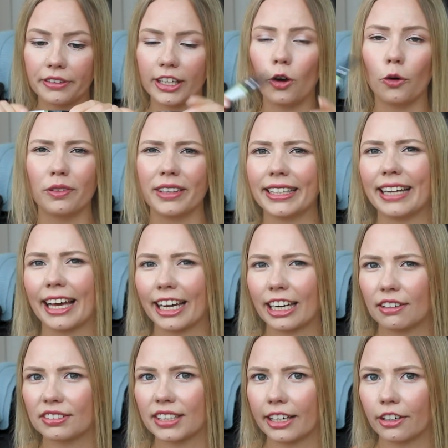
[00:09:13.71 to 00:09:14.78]
The only
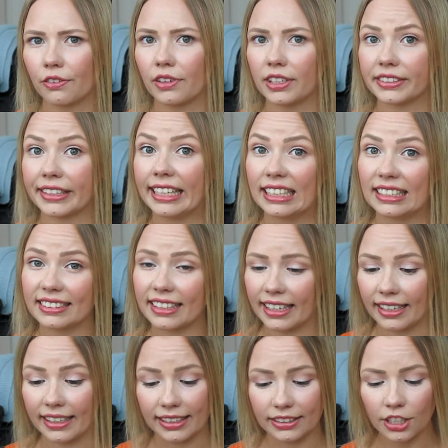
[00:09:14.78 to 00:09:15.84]
negative side of this is that
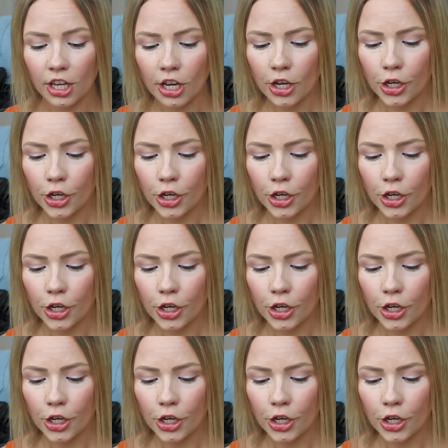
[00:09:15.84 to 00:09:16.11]
it is